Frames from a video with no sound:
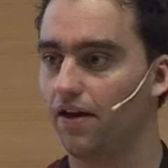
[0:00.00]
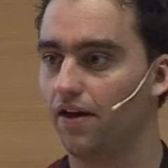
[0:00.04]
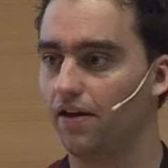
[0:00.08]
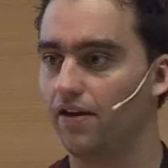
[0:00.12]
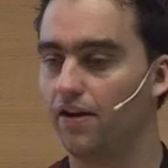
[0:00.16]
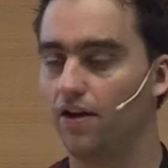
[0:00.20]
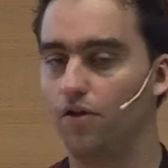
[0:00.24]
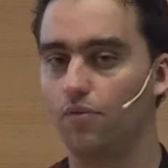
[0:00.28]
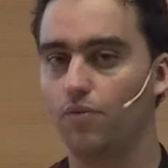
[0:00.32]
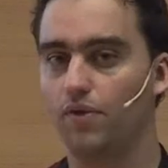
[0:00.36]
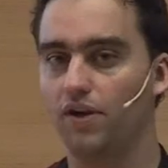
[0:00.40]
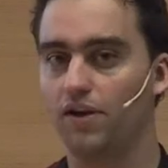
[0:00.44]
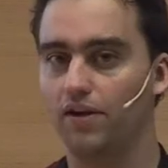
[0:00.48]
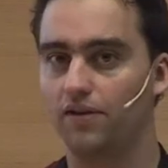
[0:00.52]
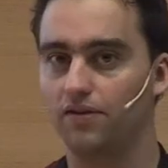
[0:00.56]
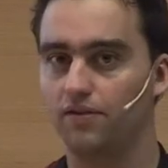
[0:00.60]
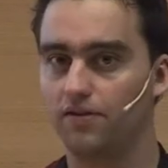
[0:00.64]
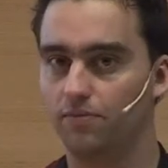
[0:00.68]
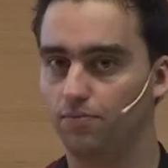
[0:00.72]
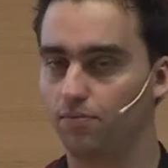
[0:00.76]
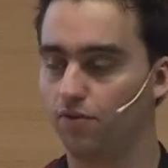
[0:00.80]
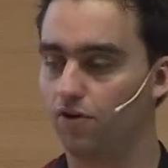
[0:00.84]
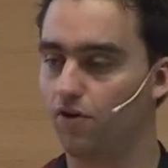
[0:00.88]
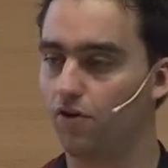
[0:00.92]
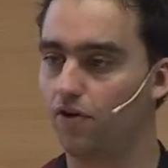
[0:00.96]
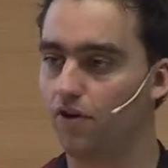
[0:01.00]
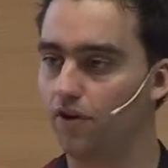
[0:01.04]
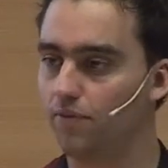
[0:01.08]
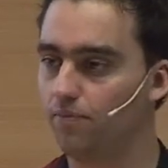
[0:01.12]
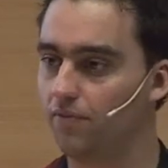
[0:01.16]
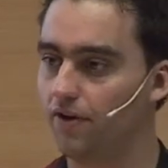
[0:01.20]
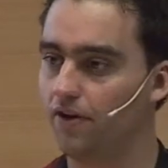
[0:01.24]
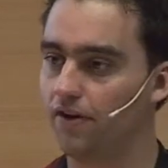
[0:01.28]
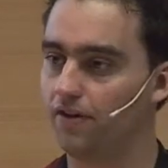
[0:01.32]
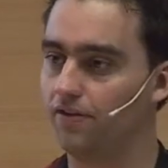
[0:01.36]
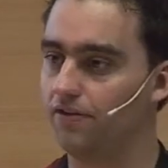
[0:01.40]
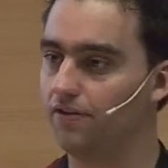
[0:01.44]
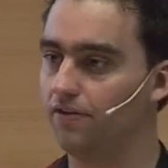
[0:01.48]
And now when I deploy
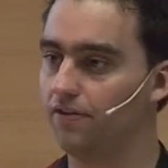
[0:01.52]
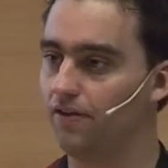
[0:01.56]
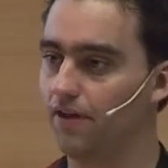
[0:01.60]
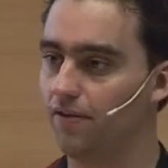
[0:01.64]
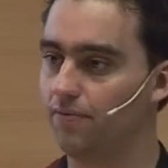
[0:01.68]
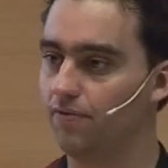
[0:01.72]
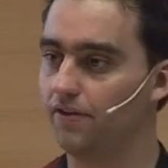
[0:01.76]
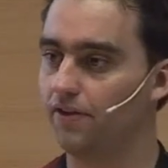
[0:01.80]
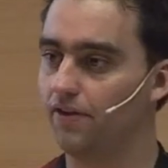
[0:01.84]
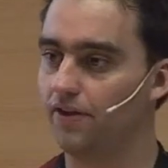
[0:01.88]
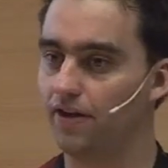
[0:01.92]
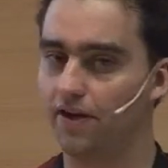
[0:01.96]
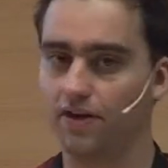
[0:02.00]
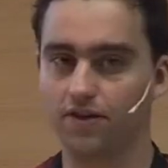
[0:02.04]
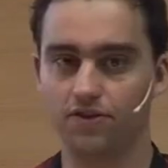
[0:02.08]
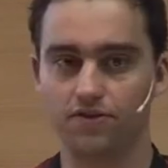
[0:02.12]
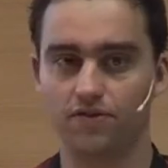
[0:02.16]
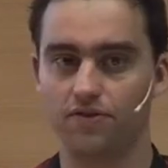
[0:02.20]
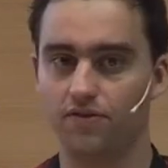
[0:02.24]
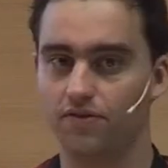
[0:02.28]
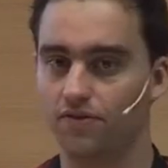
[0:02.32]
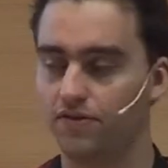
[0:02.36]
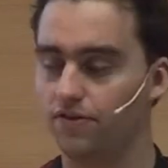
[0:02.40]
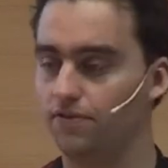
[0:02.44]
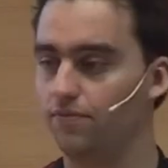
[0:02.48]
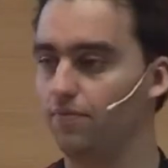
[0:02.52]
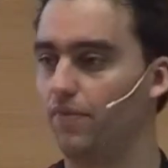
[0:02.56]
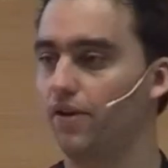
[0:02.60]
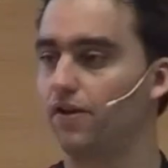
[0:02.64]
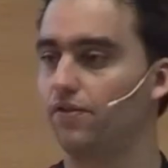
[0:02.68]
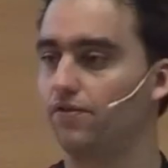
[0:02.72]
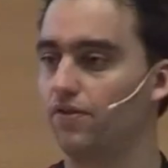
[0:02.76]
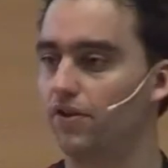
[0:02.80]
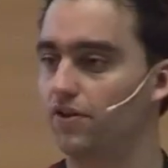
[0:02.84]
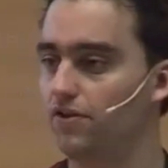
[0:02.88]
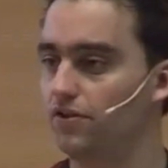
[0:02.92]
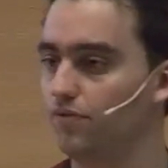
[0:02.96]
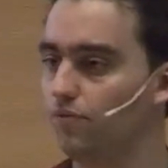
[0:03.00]
my application, this
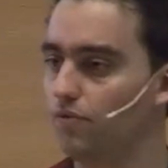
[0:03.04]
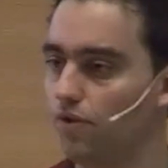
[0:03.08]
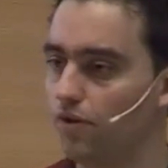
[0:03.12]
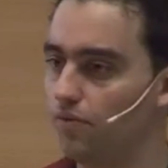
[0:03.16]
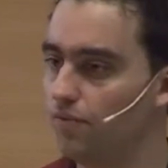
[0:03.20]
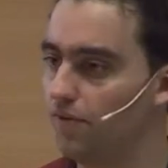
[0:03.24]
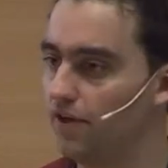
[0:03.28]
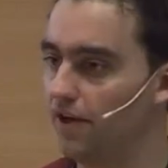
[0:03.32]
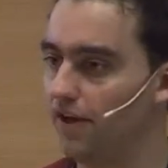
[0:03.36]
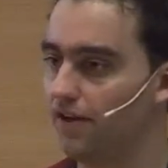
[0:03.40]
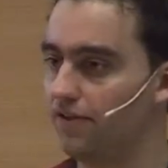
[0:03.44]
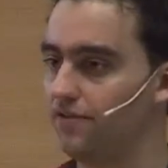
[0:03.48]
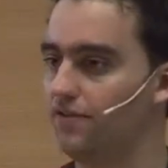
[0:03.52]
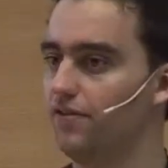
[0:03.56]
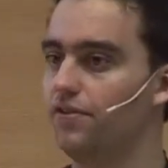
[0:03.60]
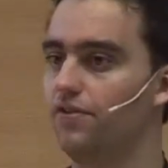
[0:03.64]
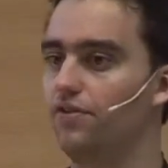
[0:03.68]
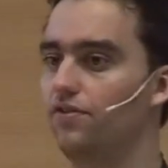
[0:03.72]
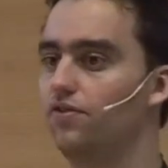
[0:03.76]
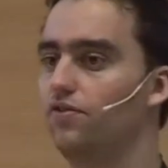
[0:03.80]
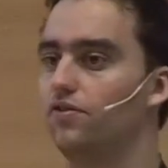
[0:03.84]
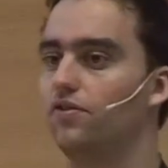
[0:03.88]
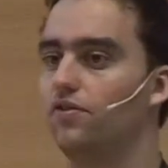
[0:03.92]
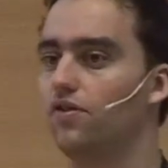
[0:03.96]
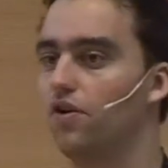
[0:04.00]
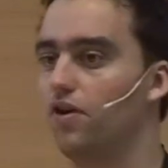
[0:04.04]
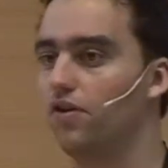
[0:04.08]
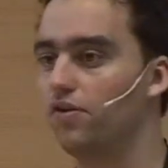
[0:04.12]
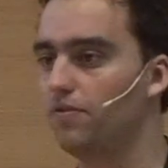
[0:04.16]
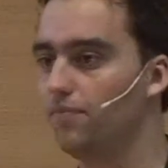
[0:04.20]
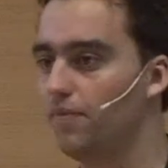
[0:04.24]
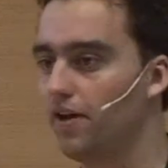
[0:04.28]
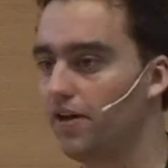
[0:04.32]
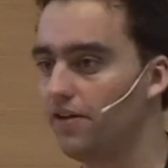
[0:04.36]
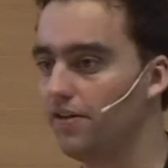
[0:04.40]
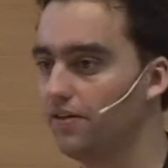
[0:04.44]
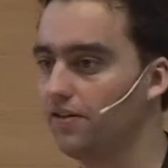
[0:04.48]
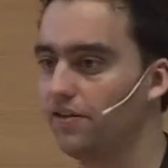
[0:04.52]
migration will be executed
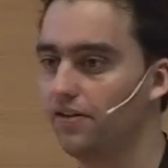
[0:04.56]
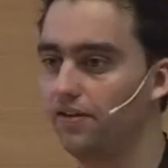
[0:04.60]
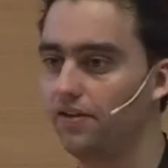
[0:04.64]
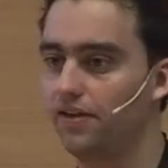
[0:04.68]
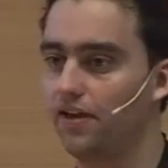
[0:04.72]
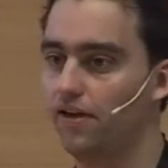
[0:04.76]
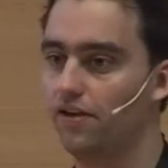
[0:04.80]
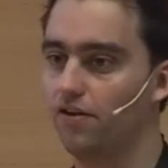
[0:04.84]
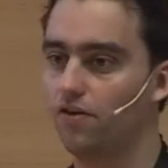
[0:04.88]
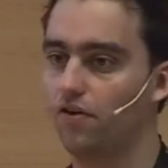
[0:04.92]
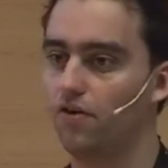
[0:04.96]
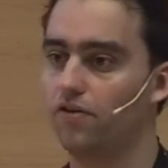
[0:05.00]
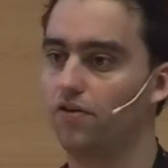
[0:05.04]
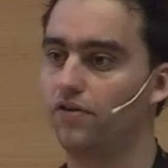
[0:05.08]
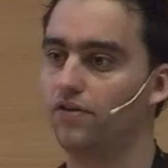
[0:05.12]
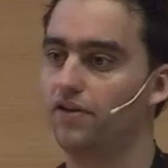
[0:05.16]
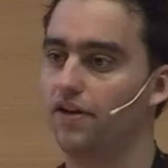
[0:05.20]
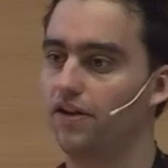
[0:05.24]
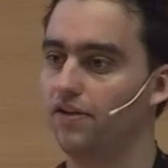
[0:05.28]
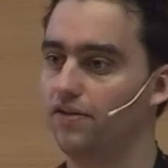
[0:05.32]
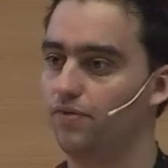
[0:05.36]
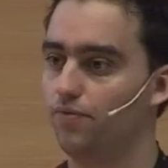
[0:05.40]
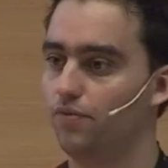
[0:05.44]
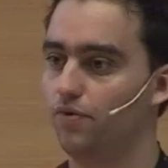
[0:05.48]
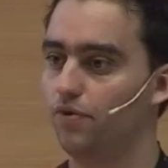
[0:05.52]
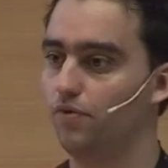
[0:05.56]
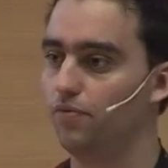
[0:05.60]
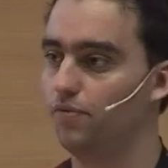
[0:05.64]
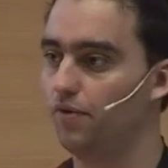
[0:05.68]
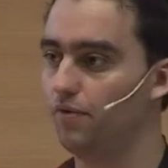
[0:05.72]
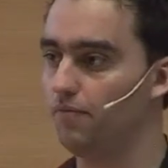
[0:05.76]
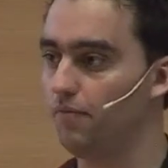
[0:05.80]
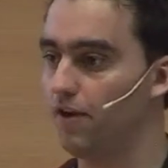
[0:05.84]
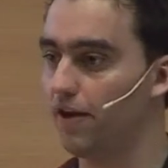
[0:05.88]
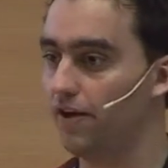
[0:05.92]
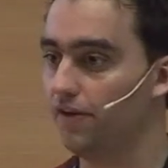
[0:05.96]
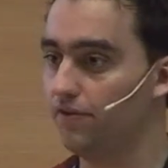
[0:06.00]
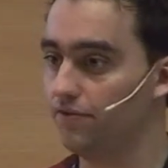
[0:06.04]
automatically and all the data will
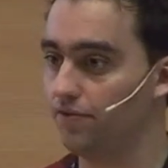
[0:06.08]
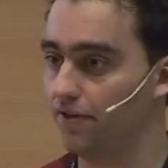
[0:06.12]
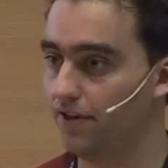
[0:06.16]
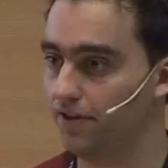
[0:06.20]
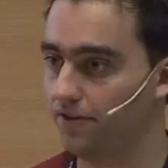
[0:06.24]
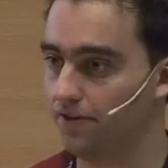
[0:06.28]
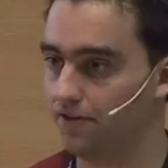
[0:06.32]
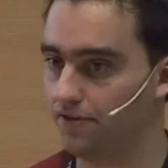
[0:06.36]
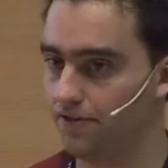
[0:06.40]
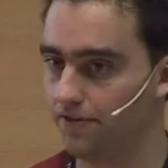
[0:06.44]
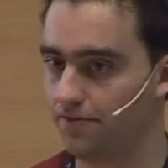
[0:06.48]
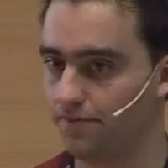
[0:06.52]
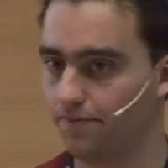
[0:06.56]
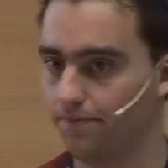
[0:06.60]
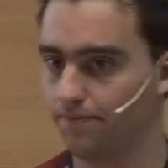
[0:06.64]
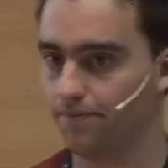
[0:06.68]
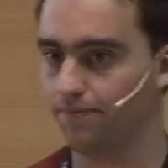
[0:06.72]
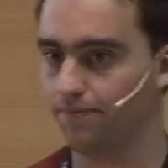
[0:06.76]
be migrated.